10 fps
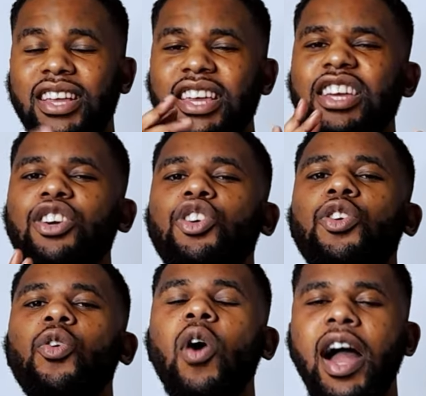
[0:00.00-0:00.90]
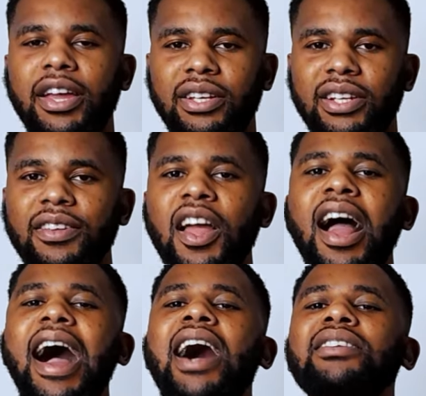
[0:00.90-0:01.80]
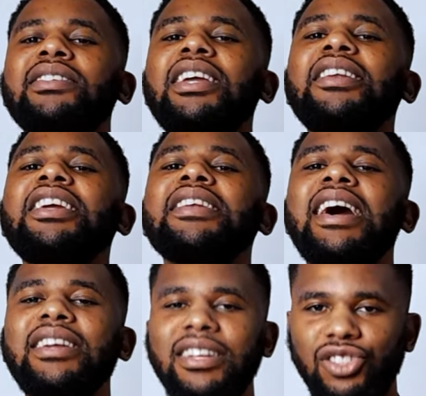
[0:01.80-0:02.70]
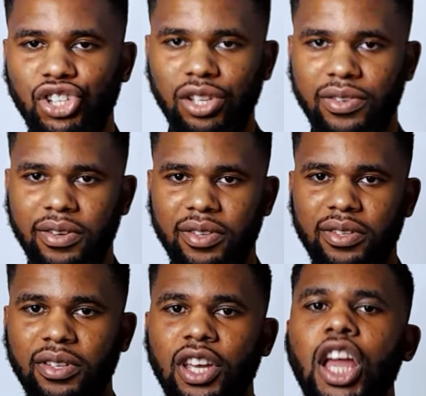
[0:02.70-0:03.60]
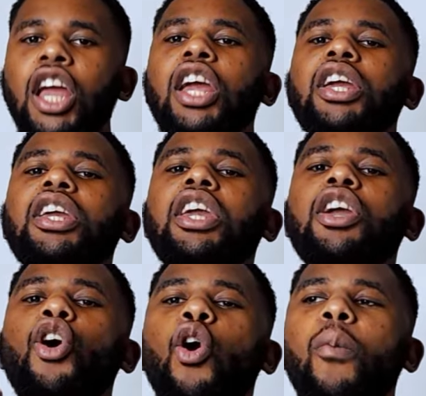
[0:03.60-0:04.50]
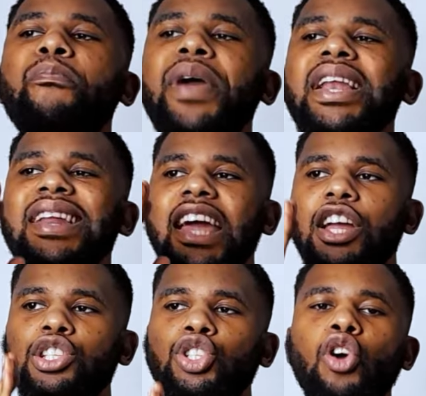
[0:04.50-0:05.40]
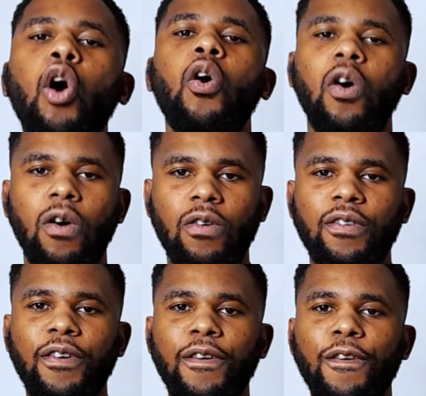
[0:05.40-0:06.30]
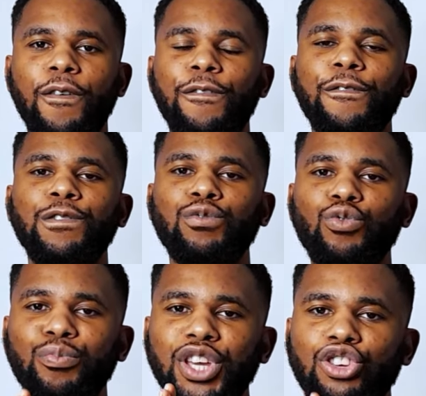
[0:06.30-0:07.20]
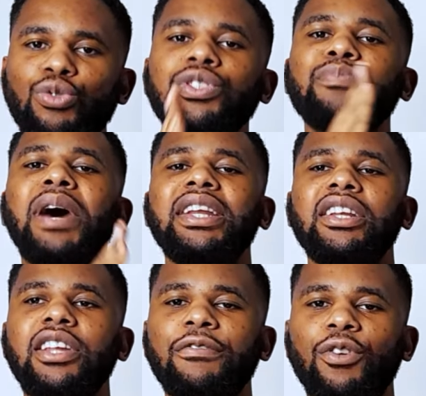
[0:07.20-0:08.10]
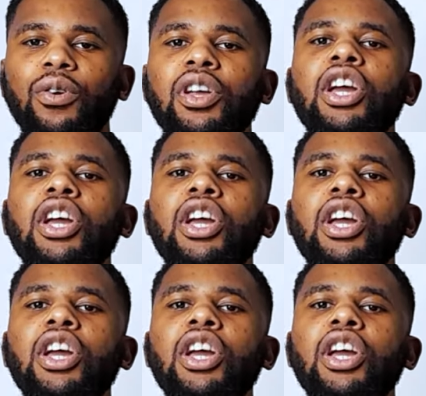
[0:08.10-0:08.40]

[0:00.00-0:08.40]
He cried. Has he denied Jesus? He opened a door to be used by the devil.